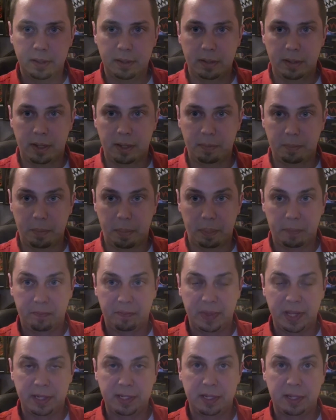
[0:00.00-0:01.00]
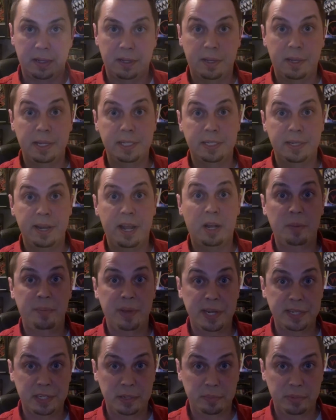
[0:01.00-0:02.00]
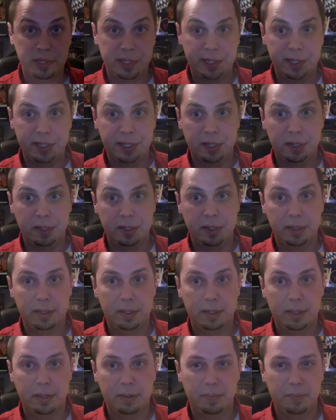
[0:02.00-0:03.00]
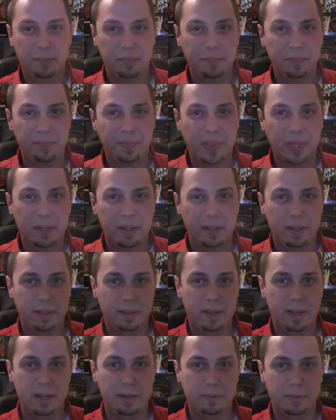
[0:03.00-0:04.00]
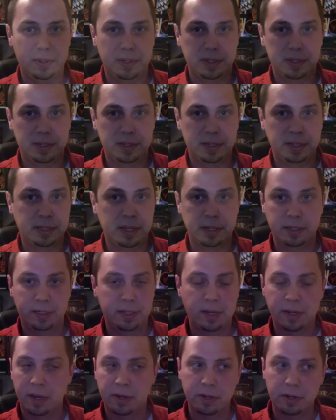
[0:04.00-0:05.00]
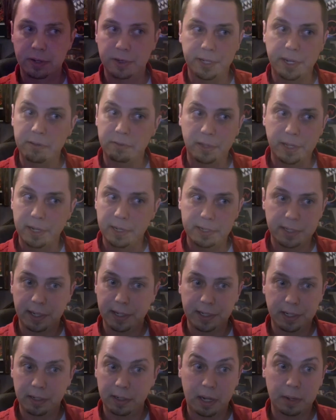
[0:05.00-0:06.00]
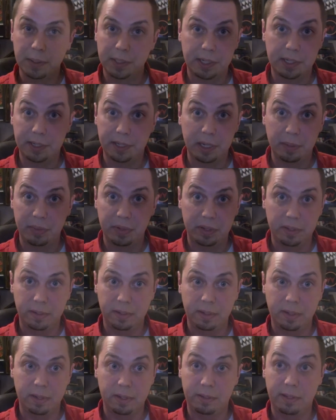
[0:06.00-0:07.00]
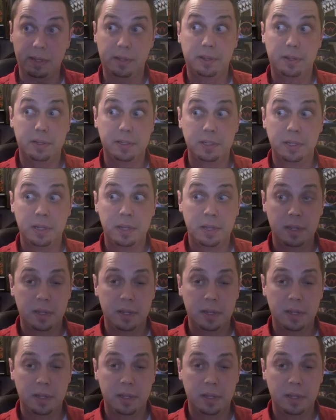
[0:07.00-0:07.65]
It's an outpatient procedure. It's done under general anesthesia. I was asleep, thank goodness.